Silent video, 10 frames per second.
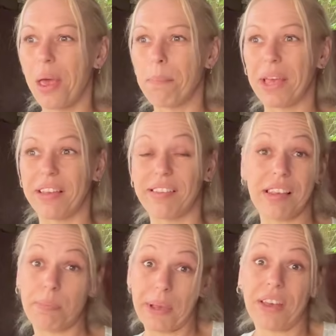because
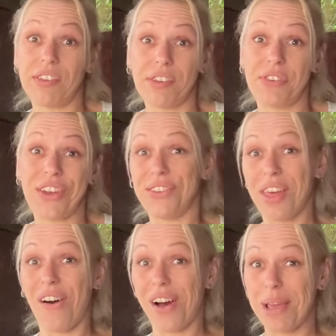it's because of you
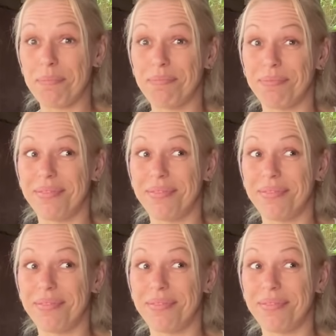that I'm